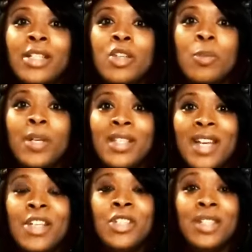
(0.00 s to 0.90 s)
and
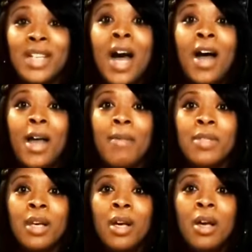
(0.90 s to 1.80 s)
dehumanization
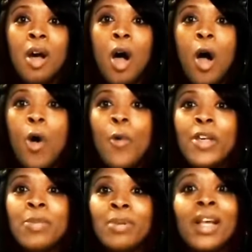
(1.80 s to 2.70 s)
times,
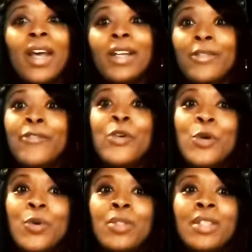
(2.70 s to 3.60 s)
always playing the
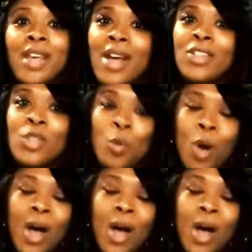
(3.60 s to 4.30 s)
fool to catch the